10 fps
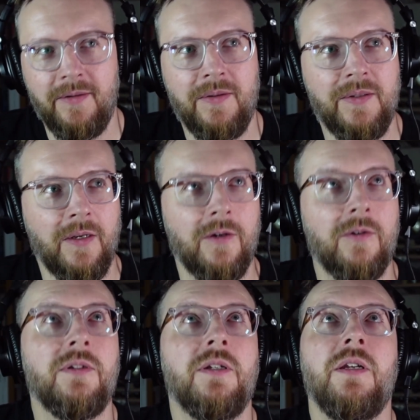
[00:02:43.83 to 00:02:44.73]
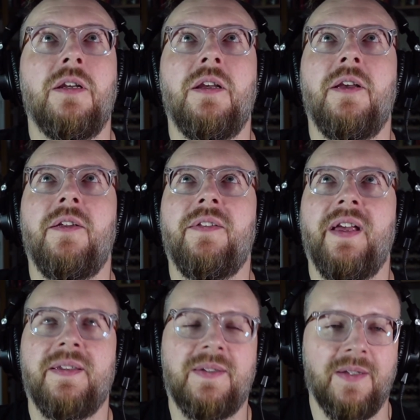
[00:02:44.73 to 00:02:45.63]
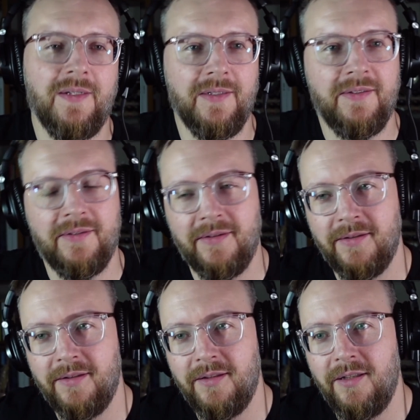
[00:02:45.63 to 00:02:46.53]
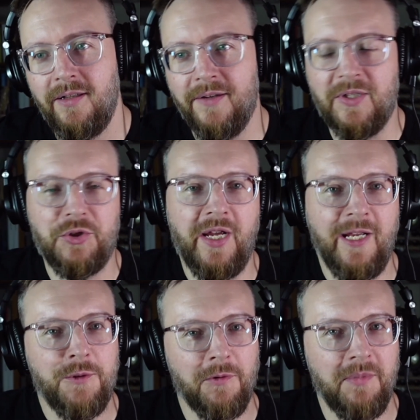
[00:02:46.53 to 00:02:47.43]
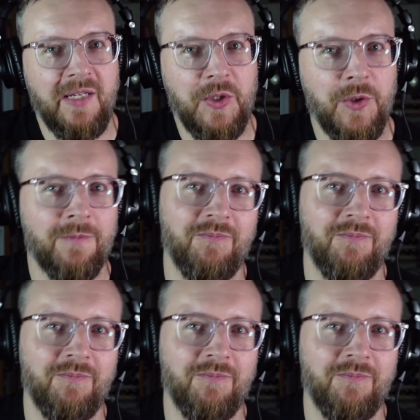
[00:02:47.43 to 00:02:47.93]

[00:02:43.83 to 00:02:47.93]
So that's it's a change for me too.